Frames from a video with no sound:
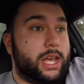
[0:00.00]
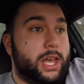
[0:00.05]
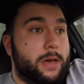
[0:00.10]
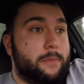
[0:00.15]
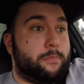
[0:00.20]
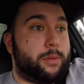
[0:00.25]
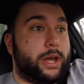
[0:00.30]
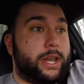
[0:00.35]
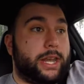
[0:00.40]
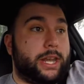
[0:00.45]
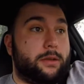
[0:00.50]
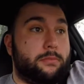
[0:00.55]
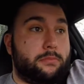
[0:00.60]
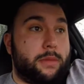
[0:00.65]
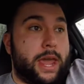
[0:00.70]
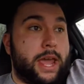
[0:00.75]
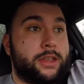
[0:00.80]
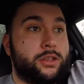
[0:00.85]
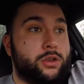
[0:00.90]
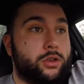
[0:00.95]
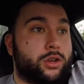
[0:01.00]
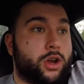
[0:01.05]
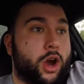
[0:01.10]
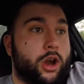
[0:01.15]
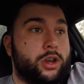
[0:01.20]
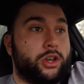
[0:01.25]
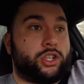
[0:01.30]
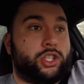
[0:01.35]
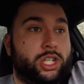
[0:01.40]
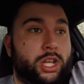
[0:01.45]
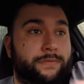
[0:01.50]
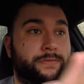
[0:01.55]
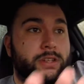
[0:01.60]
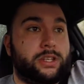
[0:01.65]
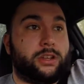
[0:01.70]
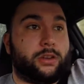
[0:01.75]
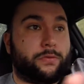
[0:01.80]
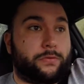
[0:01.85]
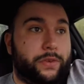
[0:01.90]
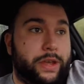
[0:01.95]
But in a manual car, you're
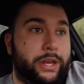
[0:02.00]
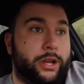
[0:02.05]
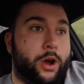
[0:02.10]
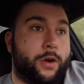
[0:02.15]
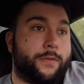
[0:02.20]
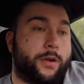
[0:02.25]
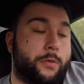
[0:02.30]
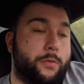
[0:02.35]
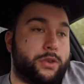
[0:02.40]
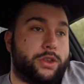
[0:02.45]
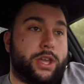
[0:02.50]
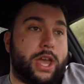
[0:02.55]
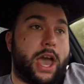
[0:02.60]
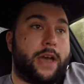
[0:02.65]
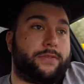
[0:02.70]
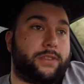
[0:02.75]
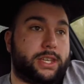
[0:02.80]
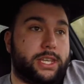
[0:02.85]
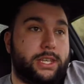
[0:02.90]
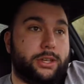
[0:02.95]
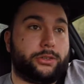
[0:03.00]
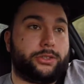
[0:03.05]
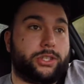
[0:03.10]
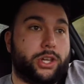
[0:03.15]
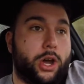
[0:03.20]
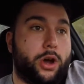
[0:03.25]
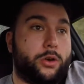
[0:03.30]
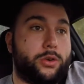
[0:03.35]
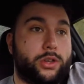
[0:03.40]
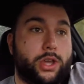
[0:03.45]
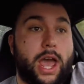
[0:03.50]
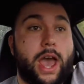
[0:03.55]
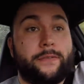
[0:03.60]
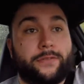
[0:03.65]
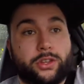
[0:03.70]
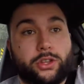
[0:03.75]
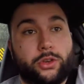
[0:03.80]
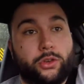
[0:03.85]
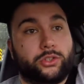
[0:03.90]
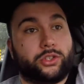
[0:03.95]
shifting your feet over. When you have to heel toe, you have
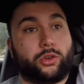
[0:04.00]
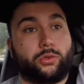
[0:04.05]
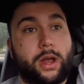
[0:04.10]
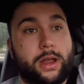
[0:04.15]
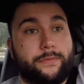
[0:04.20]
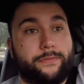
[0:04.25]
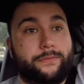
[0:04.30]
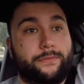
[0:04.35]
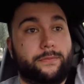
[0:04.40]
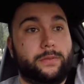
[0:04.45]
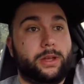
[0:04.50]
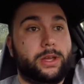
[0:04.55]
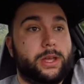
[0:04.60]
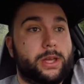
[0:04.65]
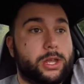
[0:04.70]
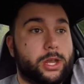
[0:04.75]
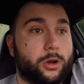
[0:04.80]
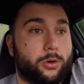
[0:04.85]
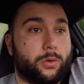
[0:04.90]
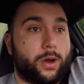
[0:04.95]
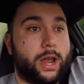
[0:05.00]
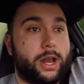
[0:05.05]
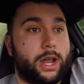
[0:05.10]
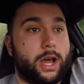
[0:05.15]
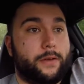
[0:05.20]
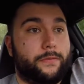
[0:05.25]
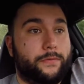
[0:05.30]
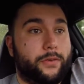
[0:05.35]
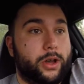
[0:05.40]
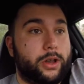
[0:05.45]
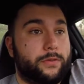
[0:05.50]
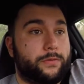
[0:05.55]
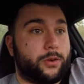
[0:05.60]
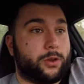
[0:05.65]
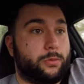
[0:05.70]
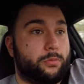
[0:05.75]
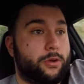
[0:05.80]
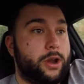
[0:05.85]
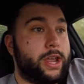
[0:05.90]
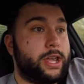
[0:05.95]
to use your right foot for
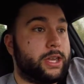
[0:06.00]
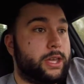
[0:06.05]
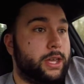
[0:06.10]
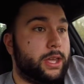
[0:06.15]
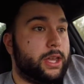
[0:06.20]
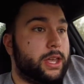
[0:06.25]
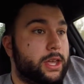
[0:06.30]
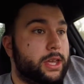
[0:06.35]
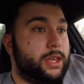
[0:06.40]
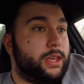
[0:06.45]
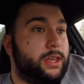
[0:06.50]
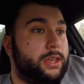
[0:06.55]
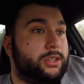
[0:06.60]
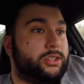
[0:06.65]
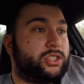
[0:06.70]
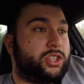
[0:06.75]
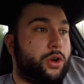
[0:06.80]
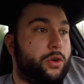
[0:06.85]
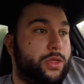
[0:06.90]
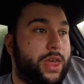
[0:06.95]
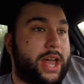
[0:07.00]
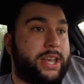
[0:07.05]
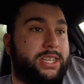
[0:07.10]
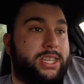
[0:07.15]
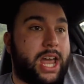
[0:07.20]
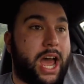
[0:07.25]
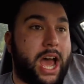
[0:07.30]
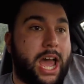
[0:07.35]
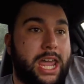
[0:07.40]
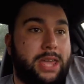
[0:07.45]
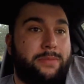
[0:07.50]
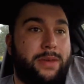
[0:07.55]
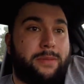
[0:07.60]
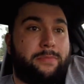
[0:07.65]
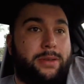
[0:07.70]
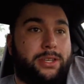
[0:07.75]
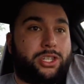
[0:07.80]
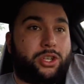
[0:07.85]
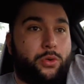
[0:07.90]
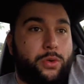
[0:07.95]
the brake. So that time in
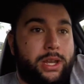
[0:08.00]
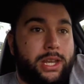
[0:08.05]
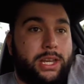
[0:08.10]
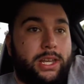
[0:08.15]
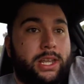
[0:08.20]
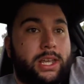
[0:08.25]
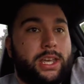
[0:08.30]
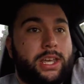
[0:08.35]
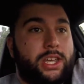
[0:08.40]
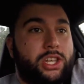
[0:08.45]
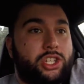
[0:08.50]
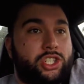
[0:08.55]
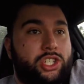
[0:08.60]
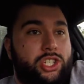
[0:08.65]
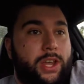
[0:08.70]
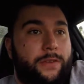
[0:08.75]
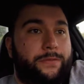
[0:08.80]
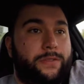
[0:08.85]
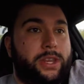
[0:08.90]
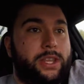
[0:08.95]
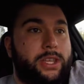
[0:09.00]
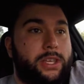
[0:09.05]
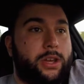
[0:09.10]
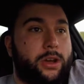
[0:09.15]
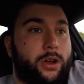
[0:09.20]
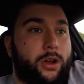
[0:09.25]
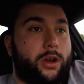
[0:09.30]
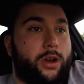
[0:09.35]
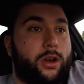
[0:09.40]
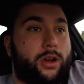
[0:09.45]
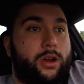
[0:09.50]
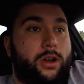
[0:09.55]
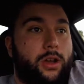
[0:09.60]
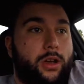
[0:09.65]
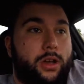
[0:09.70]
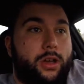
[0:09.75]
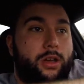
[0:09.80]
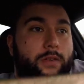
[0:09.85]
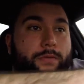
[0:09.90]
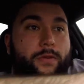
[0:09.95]
between shifting
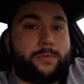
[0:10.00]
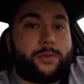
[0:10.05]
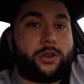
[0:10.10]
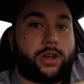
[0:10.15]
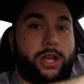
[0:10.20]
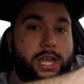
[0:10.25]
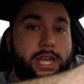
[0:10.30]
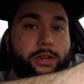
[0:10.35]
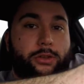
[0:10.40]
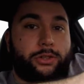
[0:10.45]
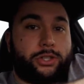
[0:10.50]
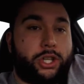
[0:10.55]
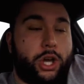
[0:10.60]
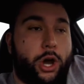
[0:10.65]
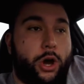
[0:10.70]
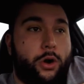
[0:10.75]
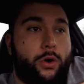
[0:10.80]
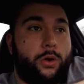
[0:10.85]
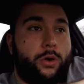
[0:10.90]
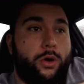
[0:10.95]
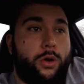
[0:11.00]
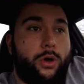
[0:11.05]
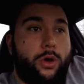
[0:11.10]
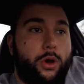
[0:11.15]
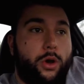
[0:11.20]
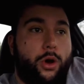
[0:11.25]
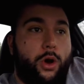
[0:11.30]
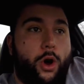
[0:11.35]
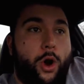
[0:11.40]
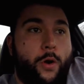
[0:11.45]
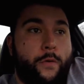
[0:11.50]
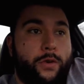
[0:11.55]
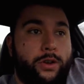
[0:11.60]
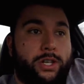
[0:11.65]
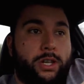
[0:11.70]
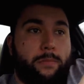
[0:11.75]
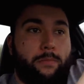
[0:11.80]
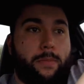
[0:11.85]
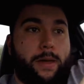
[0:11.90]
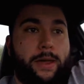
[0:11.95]
from your heel toe over
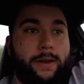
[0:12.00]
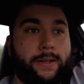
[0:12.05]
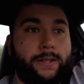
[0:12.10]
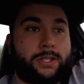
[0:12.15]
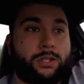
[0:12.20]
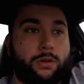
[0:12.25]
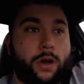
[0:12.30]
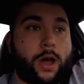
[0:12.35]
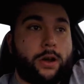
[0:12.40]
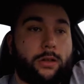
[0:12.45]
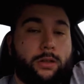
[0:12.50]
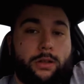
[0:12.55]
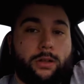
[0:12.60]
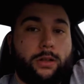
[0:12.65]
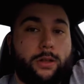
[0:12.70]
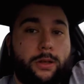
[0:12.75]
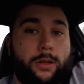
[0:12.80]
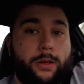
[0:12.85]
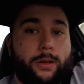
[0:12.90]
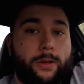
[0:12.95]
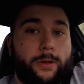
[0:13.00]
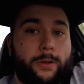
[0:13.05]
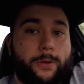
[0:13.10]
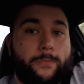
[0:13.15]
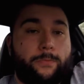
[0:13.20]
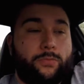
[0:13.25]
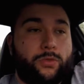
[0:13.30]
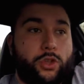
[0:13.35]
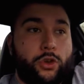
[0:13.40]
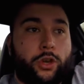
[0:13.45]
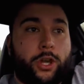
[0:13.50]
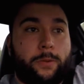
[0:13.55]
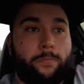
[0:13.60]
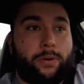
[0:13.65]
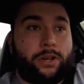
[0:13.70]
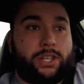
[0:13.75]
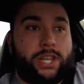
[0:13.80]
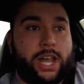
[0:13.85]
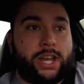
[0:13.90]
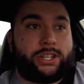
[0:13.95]
to maintenance throttle, you could
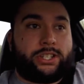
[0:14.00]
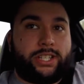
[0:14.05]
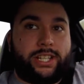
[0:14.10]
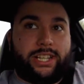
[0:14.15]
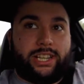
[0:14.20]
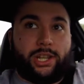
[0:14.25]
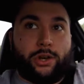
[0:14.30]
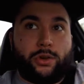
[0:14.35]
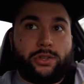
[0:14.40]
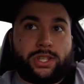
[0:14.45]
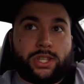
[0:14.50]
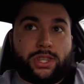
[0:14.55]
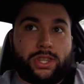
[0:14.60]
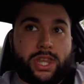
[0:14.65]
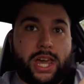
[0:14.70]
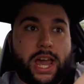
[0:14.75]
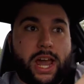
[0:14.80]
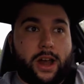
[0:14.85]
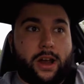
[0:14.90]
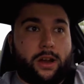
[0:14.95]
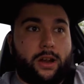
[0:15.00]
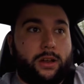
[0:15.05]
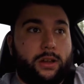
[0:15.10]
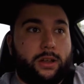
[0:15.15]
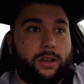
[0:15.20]
potentially lose it there.